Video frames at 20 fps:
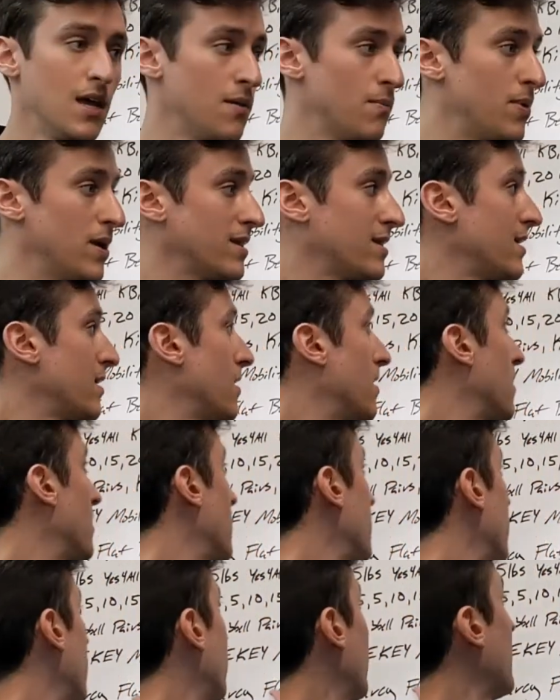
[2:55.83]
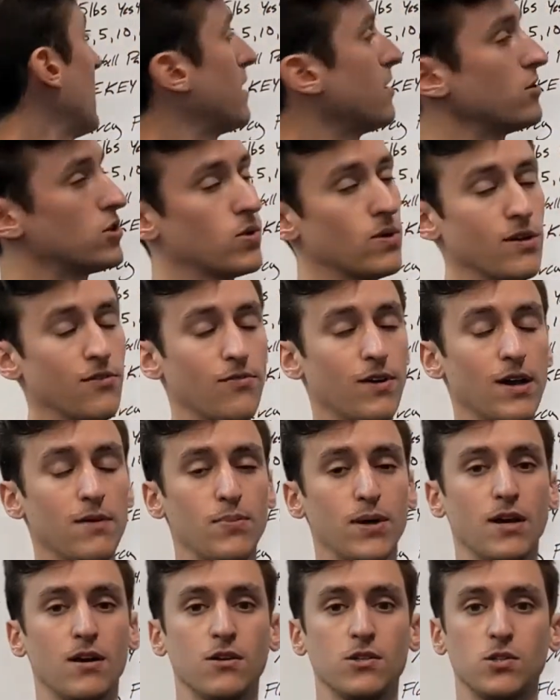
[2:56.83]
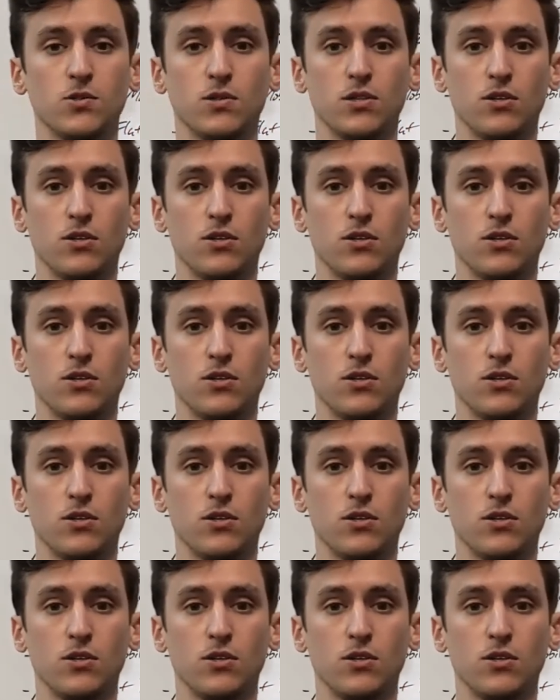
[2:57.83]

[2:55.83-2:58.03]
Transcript: But the lighter 25 pounds,